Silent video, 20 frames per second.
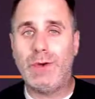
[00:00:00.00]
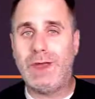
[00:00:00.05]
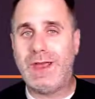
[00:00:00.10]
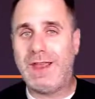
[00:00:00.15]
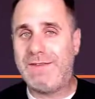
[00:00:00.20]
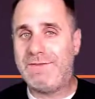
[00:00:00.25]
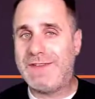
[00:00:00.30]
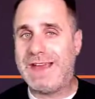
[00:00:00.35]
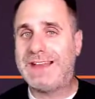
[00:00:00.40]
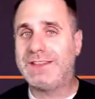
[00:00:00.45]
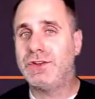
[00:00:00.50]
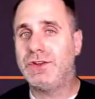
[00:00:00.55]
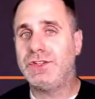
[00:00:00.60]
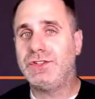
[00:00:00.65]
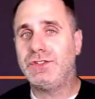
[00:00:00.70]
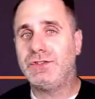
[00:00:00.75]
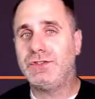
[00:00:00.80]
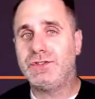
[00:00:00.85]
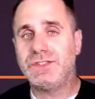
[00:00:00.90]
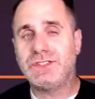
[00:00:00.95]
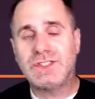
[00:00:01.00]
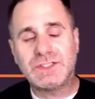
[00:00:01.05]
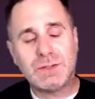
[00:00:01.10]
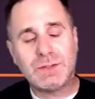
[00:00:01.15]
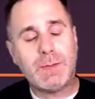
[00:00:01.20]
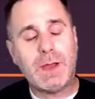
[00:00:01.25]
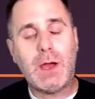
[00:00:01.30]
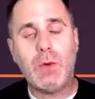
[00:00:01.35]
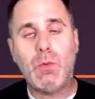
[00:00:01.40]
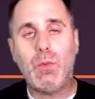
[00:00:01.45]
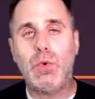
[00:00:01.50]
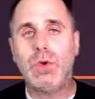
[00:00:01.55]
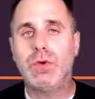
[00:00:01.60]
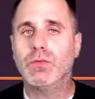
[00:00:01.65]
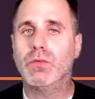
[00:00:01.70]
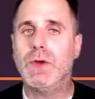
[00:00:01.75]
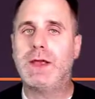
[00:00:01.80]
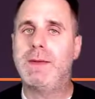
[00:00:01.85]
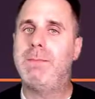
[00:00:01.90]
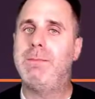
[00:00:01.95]
a FAT32 system. I wouldn't
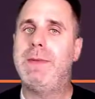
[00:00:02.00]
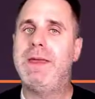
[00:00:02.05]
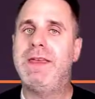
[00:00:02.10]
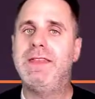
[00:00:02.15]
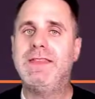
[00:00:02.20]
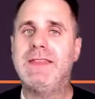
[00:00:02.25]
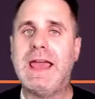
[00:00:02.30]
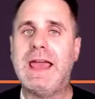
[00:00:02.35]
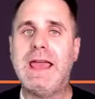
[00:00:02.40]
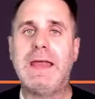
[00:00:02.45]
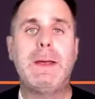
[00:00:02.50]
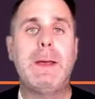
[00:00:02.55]
recommend that,